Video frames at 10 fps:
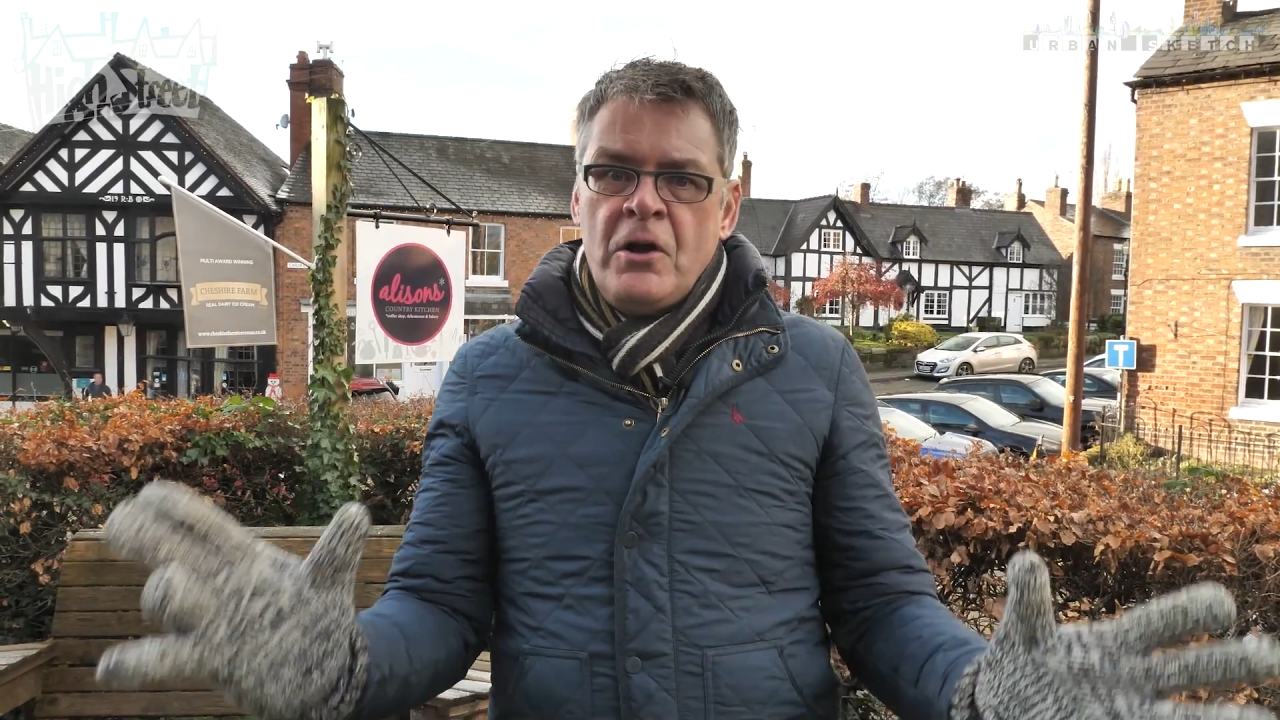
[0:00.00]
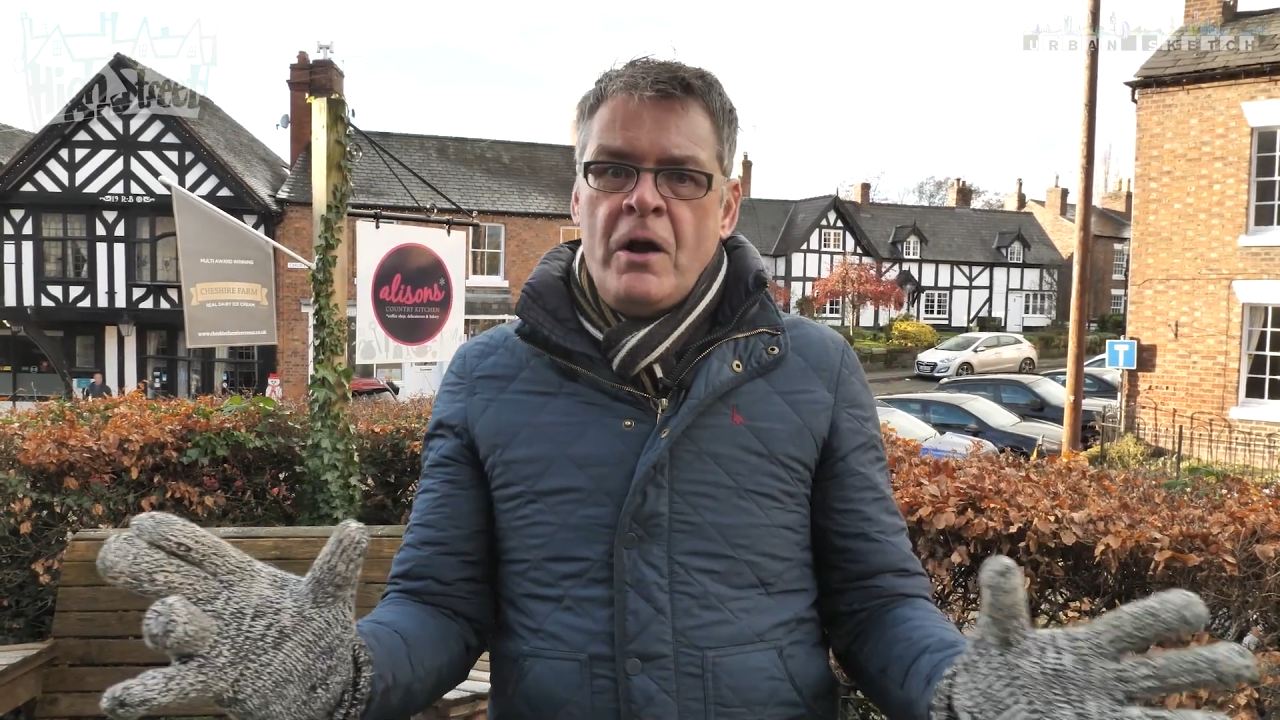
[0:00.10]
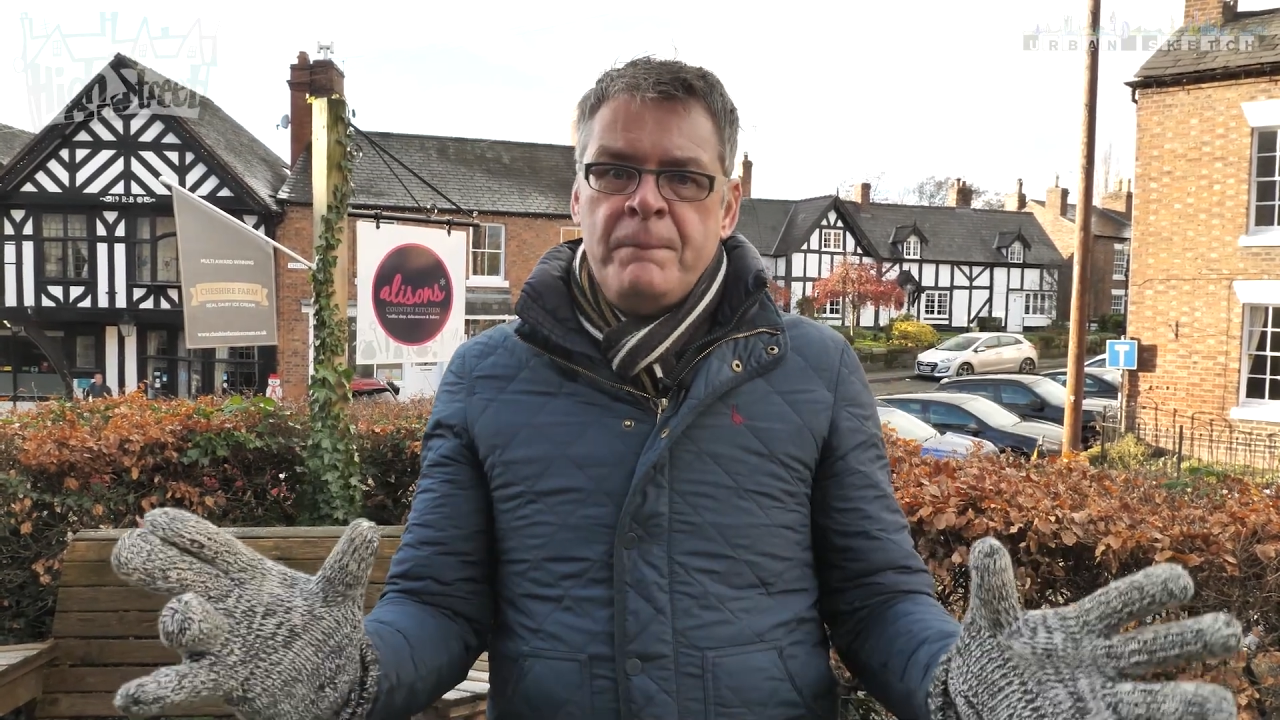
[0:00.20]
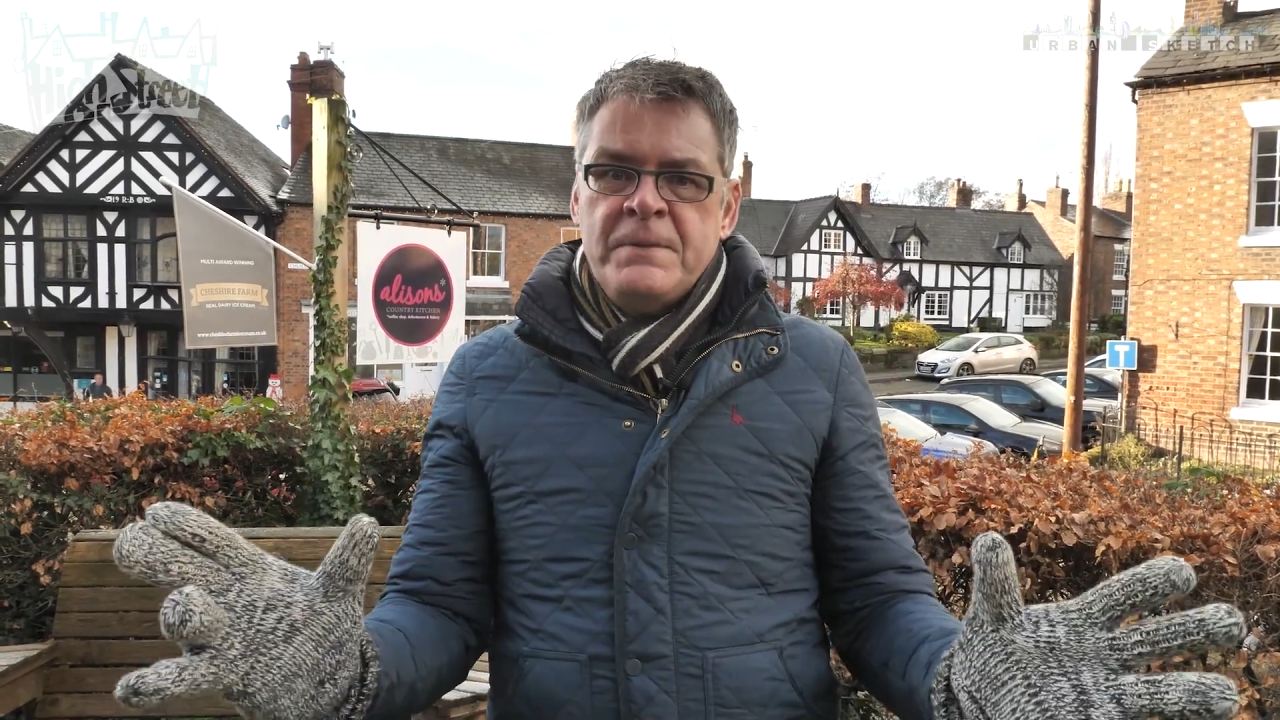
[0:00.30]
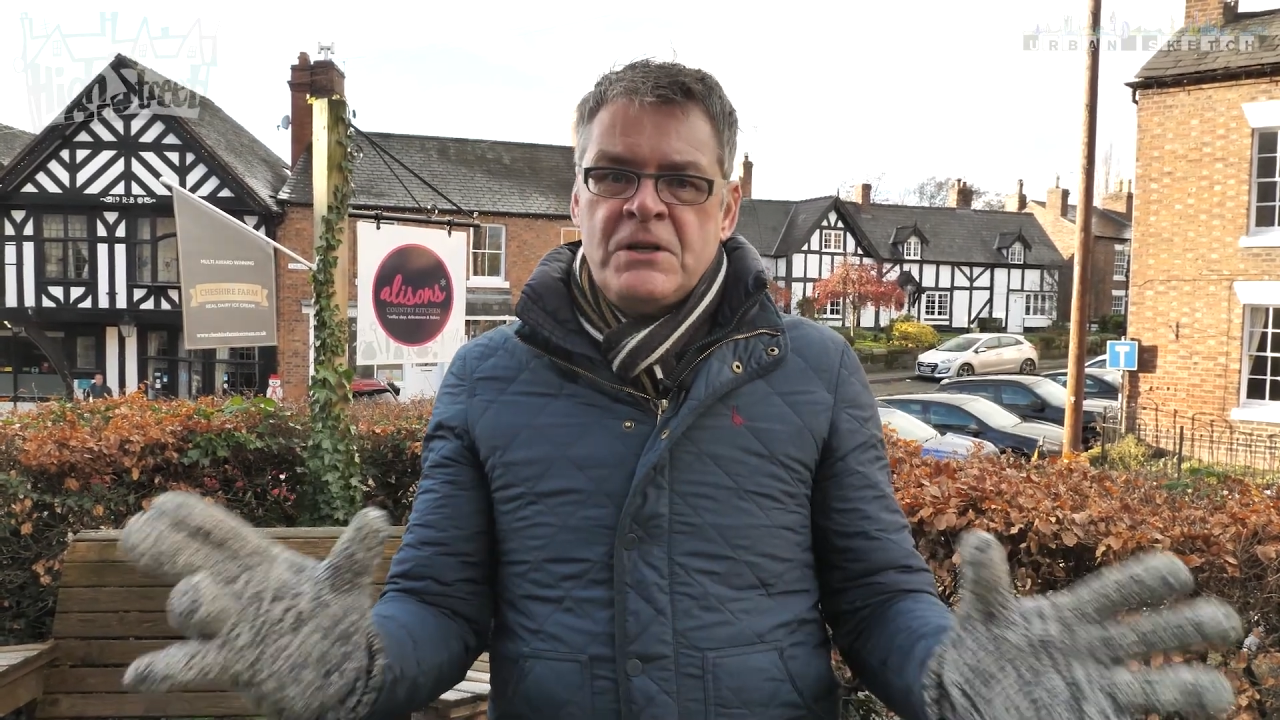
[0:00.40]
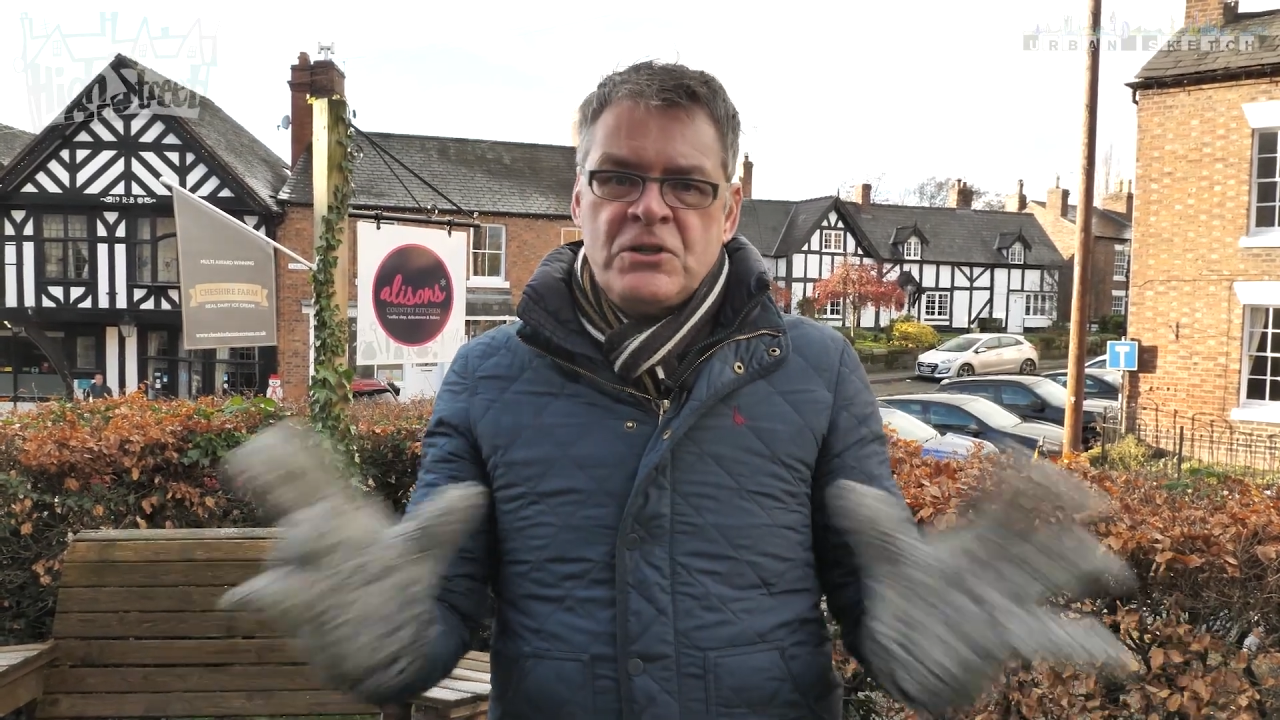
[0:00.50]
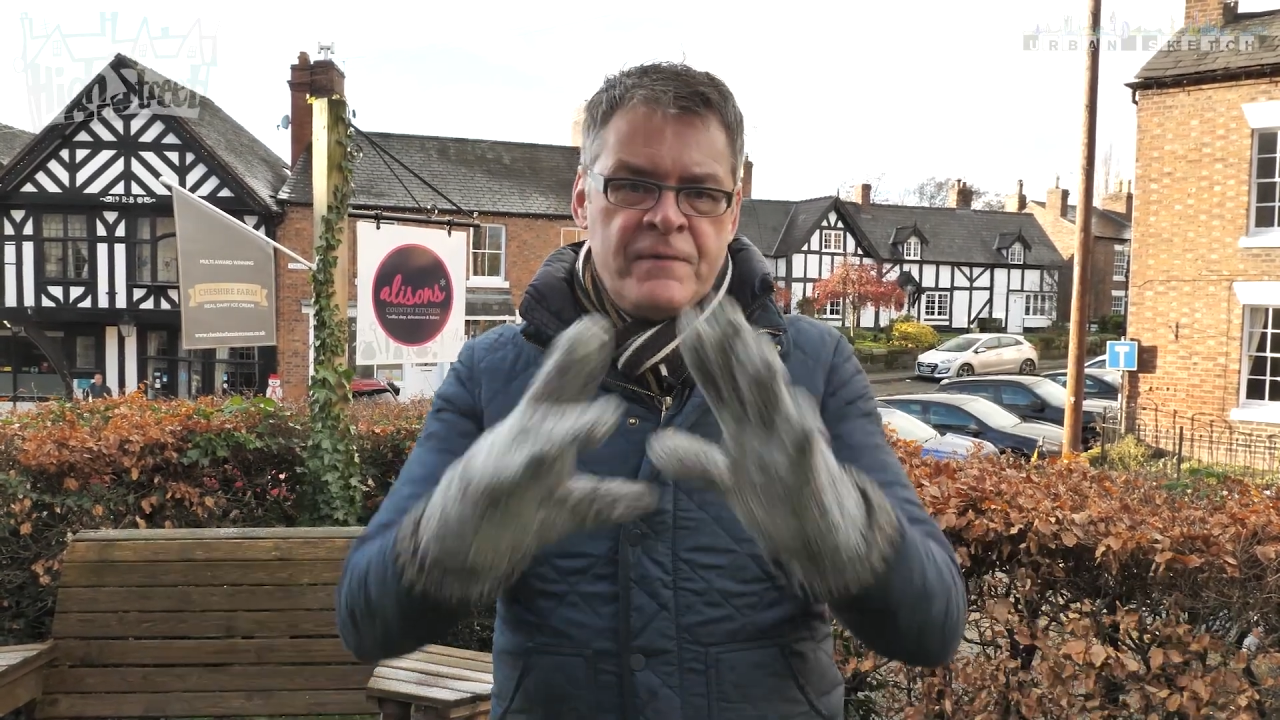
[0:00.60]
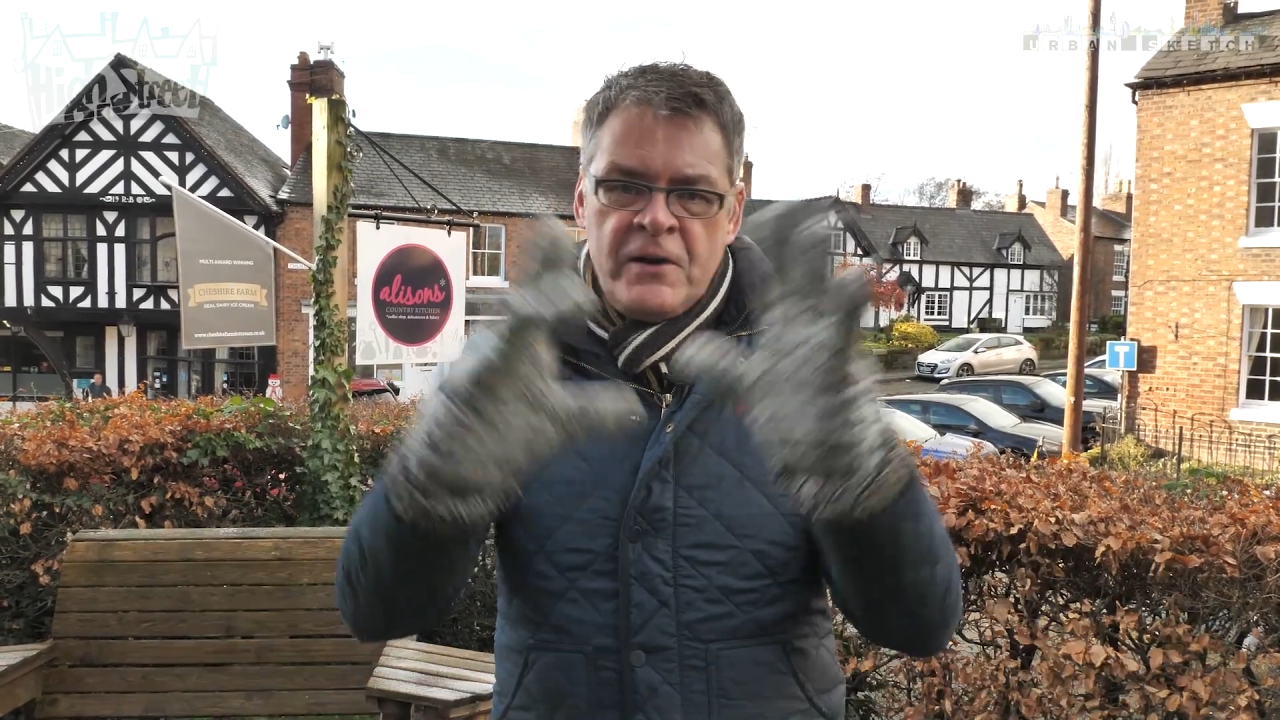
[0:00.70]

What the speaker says: composition,